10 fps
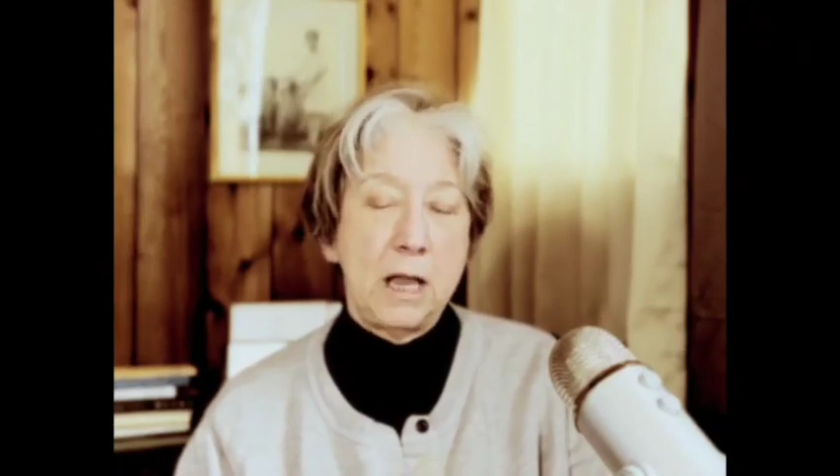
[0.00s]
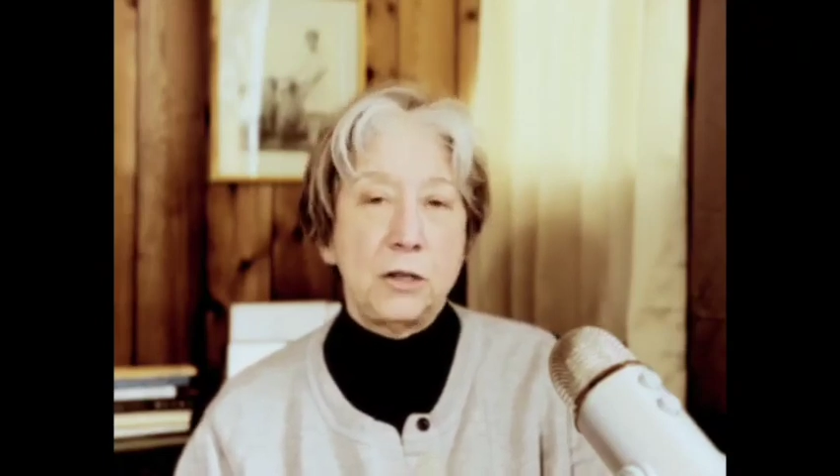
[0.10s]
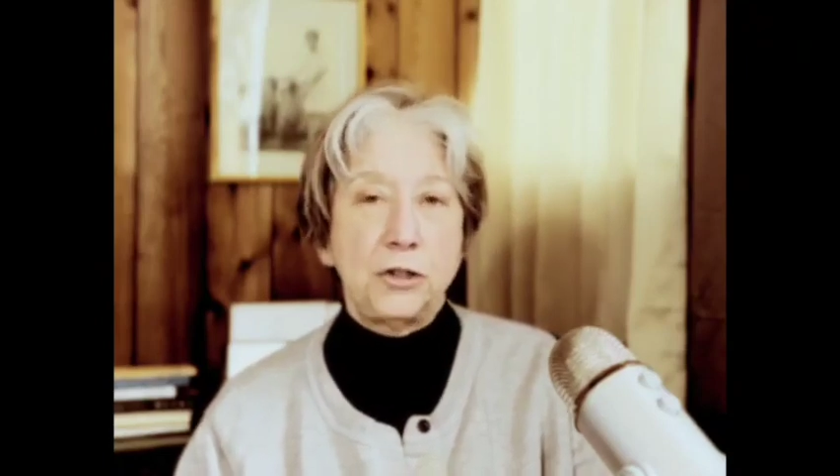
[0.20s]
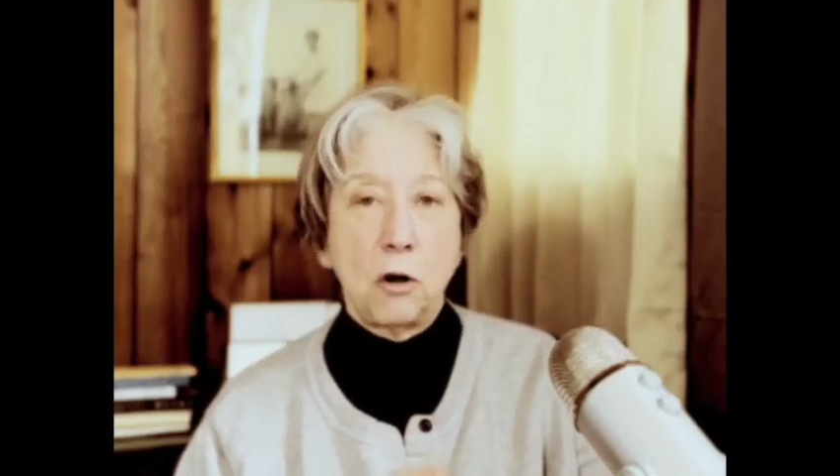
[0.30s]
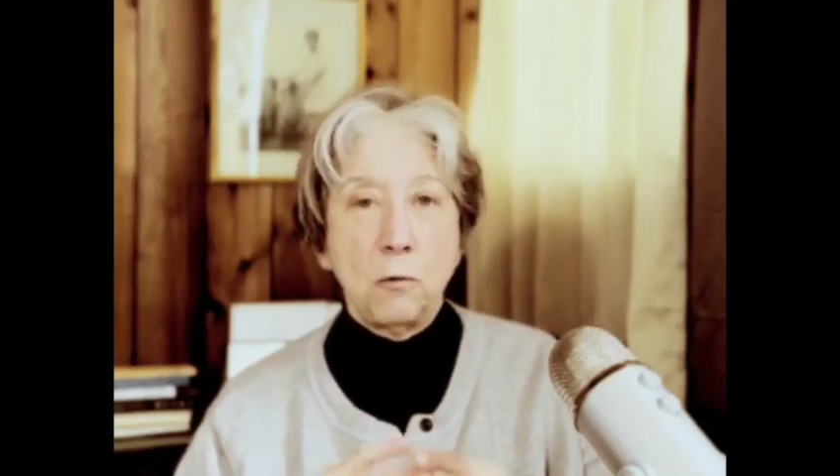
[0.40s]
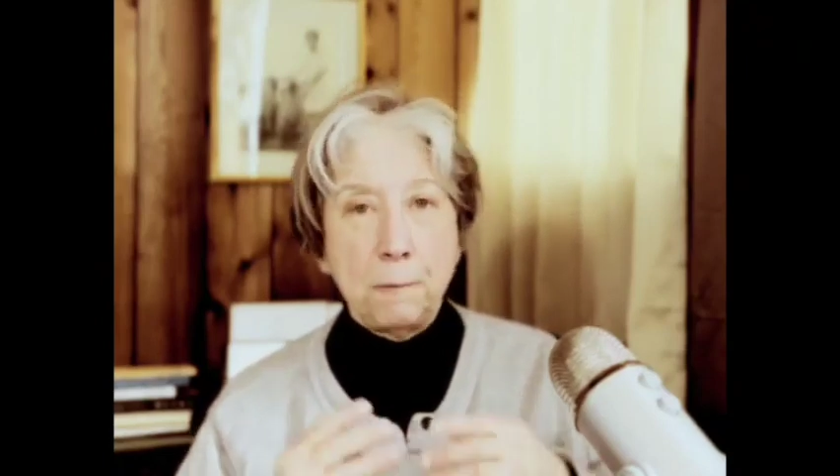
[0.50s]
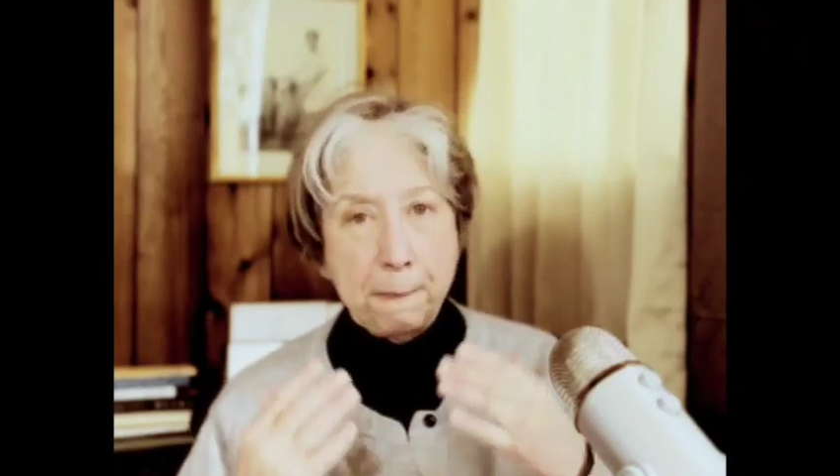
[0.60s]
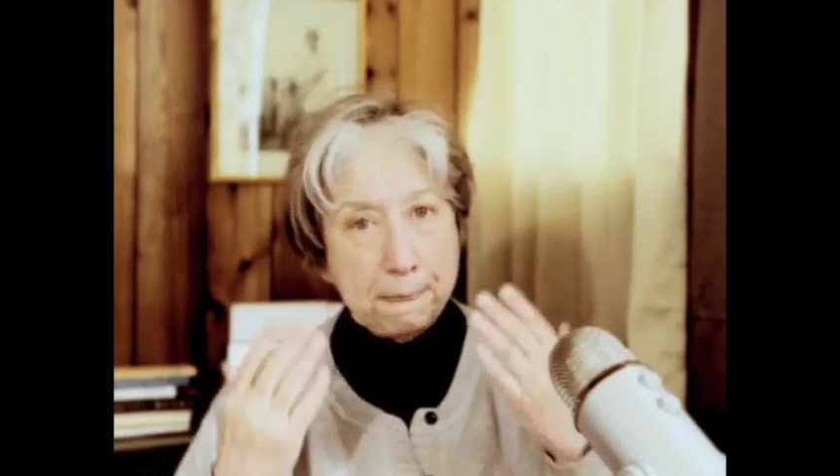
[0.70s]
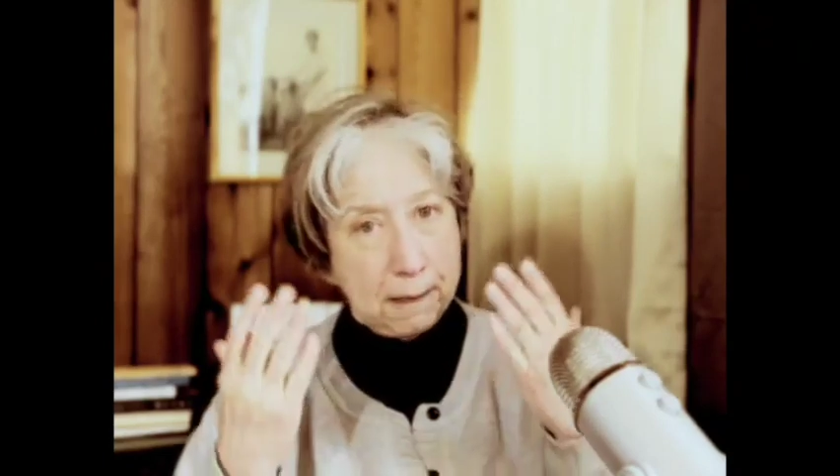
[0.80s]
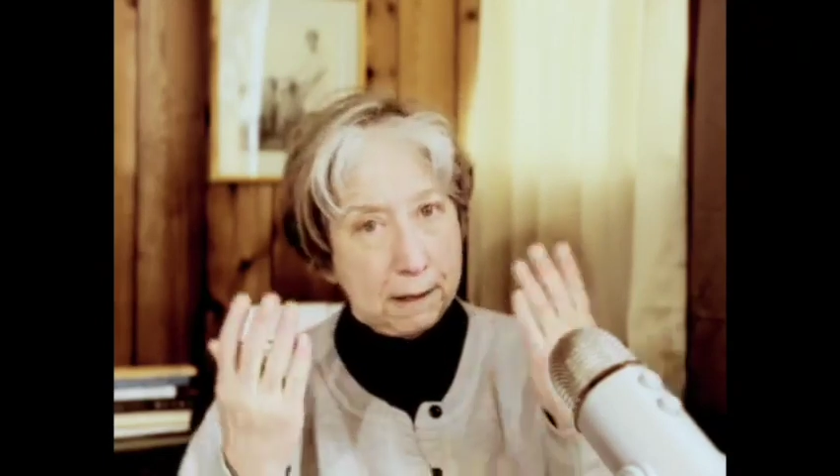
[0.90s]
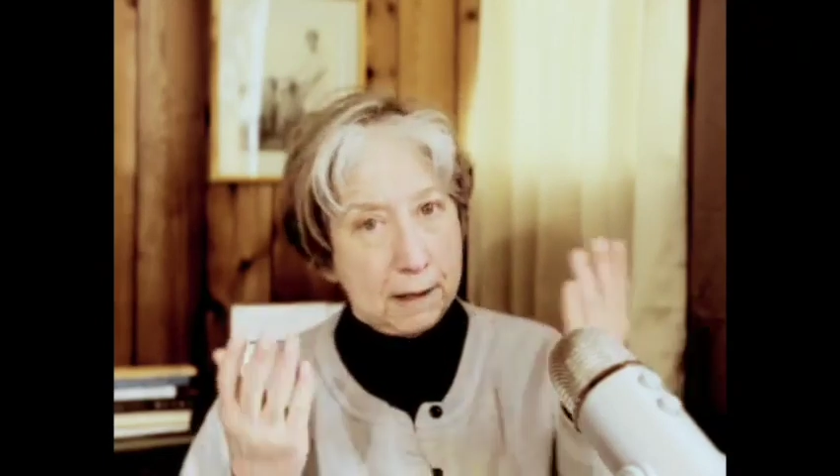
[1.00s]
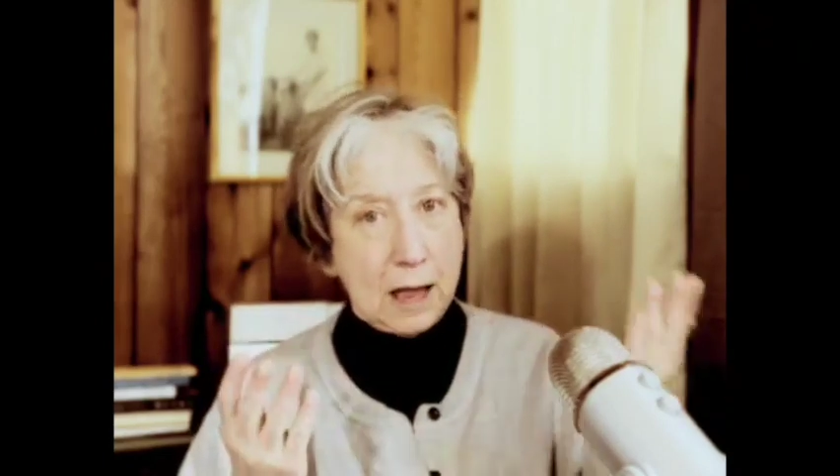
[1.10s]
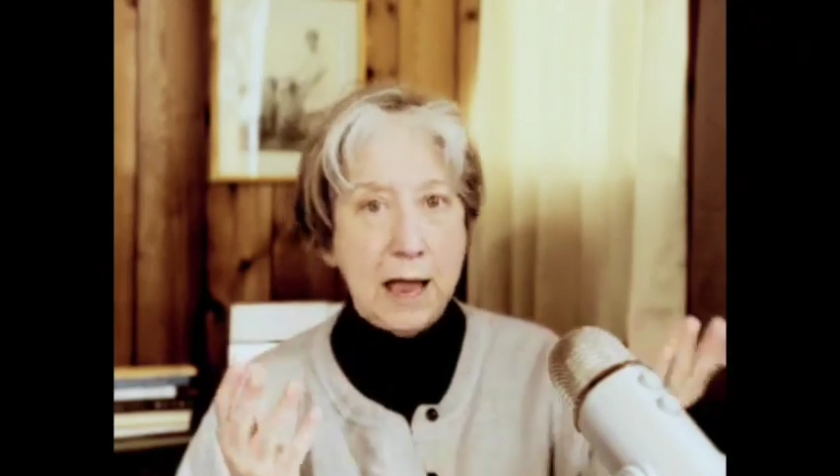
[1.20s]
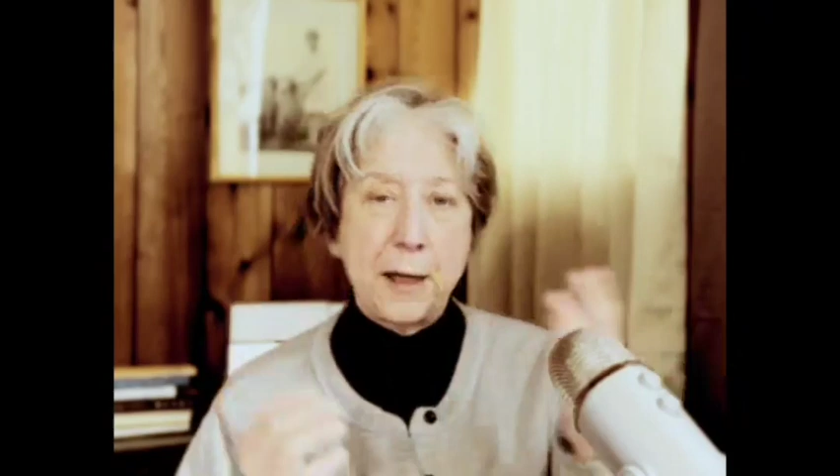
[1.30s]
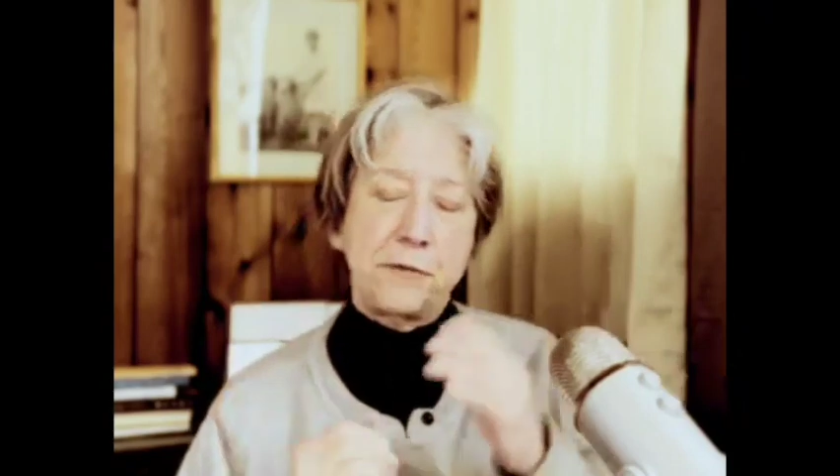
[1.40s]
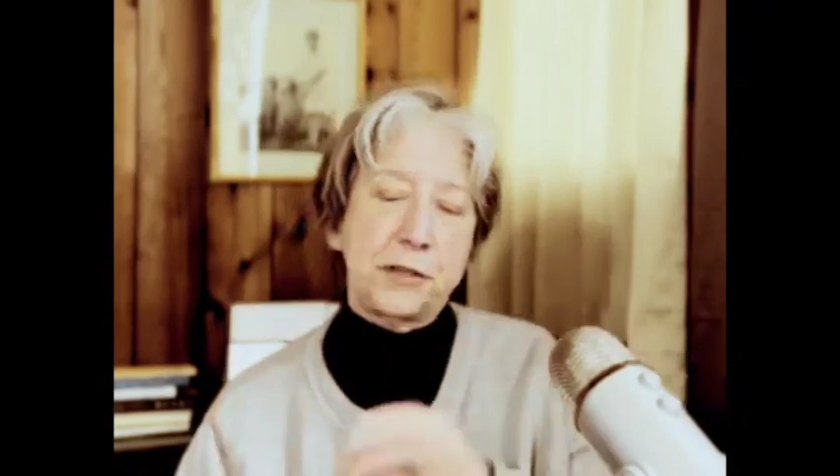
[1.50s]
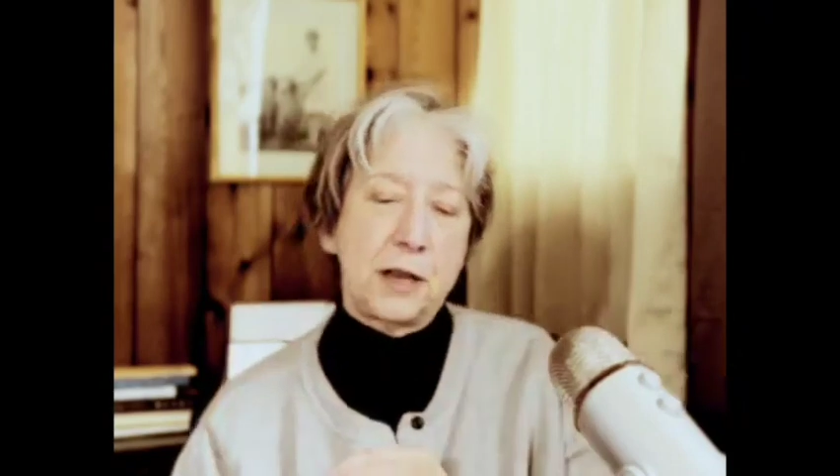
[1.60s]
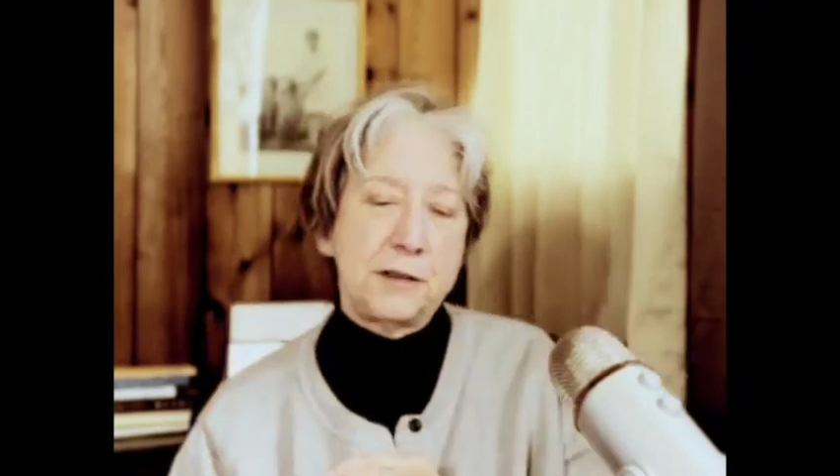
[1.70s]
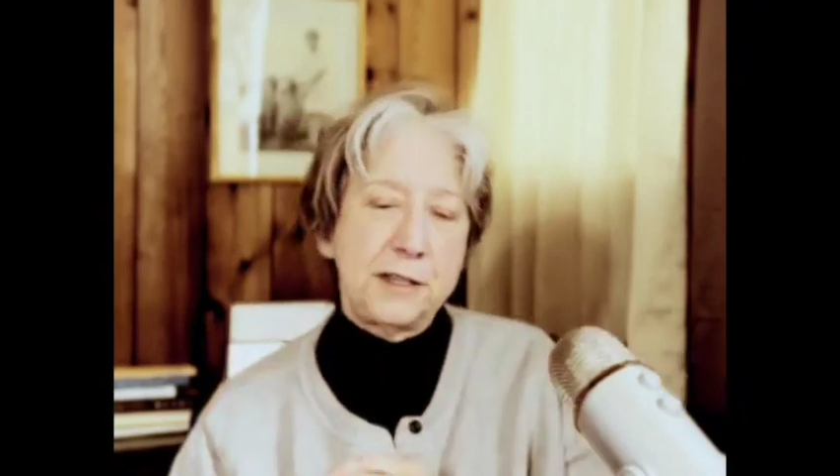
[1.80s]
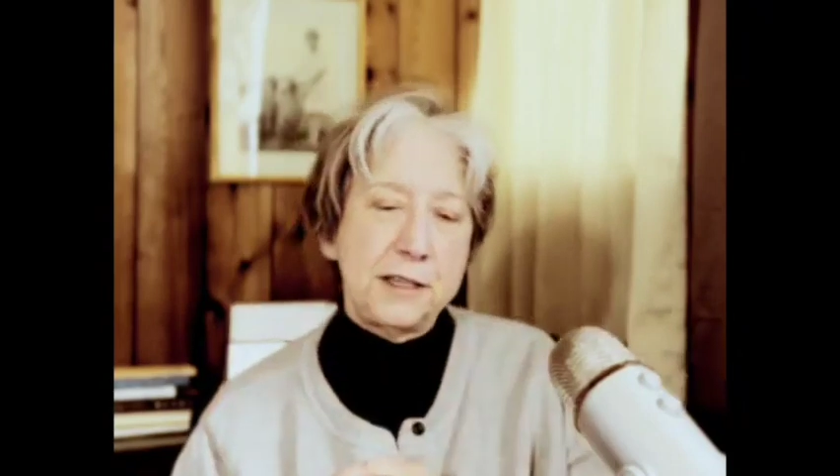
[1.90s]
So I
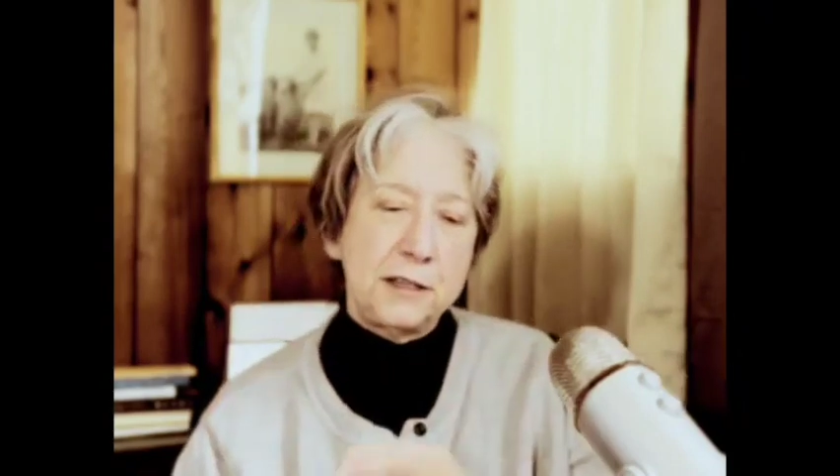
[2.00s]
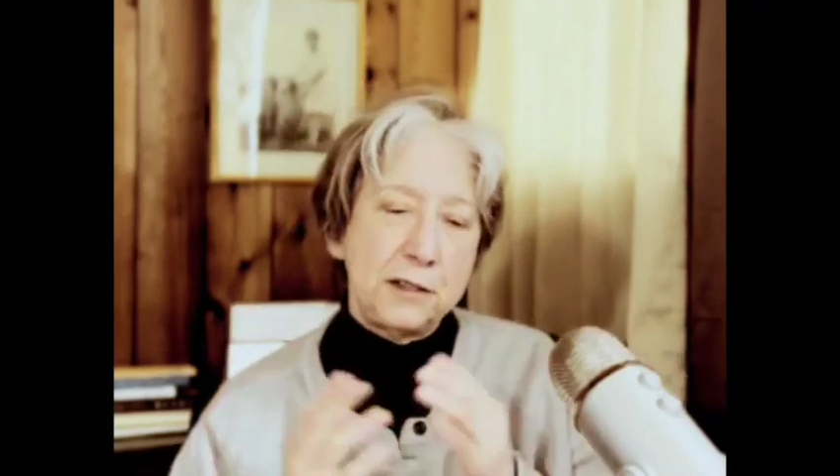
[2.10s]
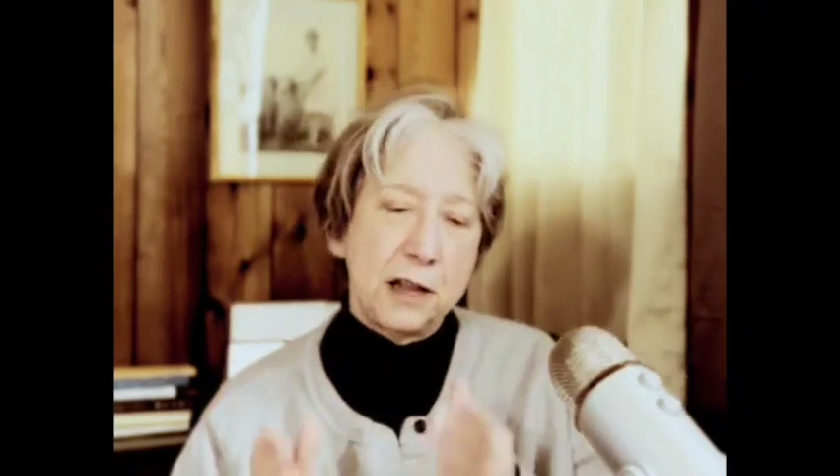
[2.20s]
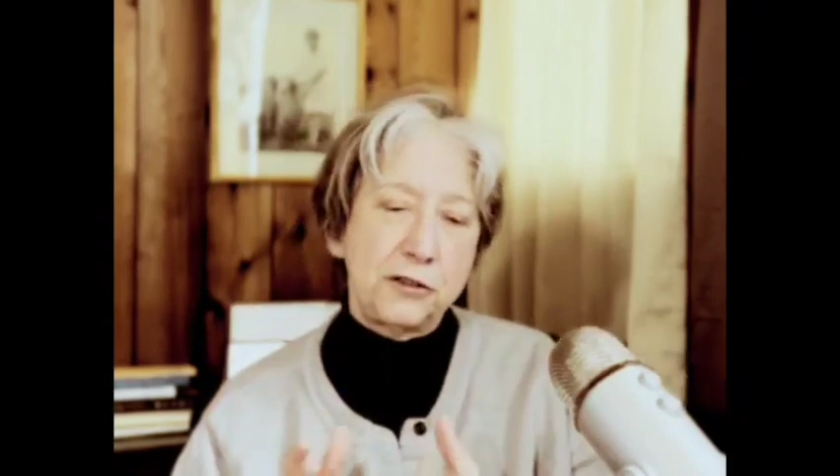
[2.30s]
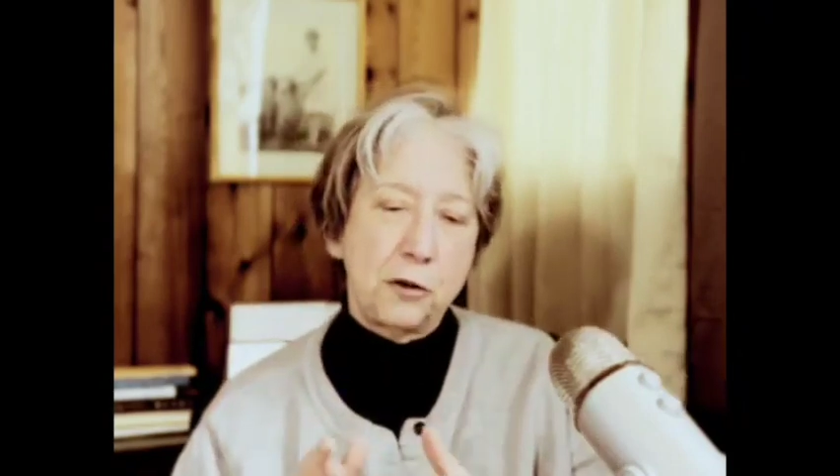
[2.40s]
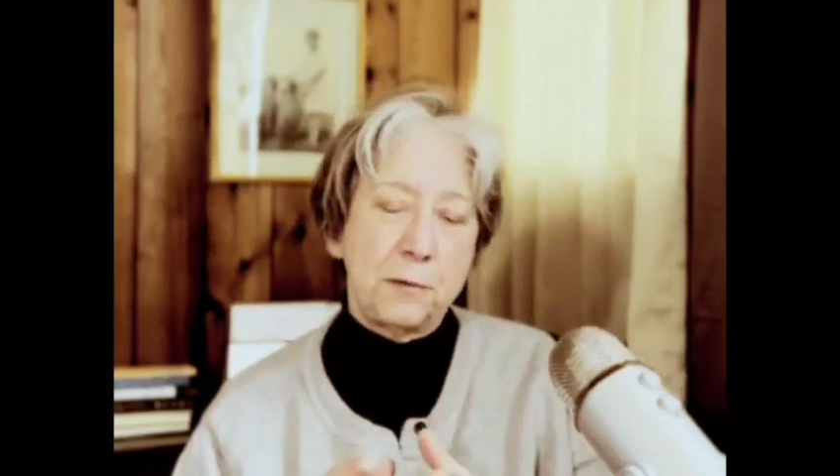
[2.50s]
emphasize this is not so